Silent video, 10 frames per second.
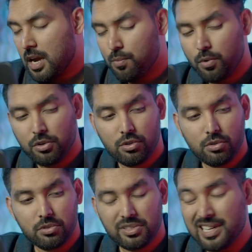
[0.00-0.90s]
I want you
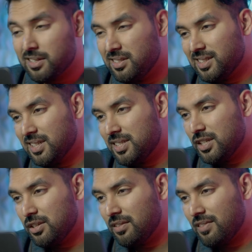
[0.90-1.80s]
to start
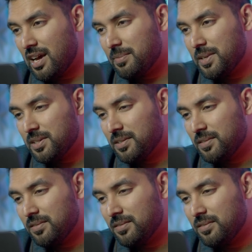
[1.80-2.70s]
researching your environment.
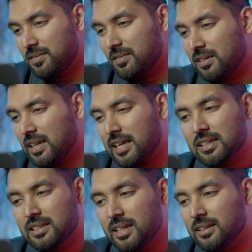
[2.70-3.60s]
Like I
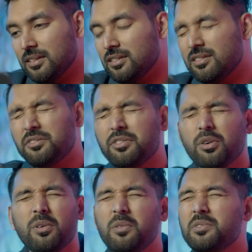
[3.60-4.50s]
said,
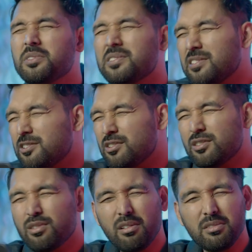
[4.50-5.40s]
don't
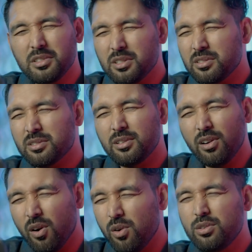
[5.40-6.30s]
just
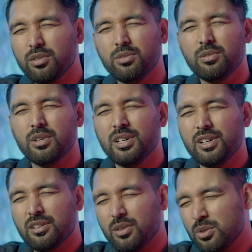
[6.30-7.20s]
go to,
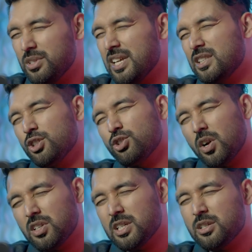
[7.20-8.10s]
don't take the
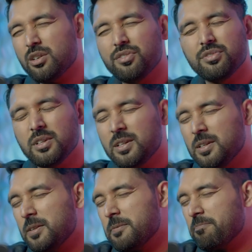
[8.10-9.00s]
shortcut of,
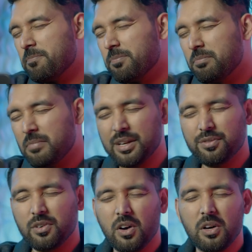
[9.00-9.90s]
man
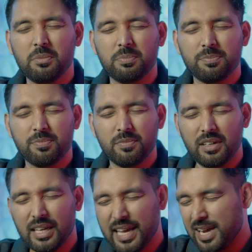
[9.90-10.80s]
of God,
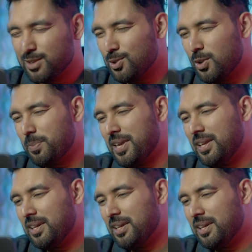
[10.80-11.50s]
lay hands on me.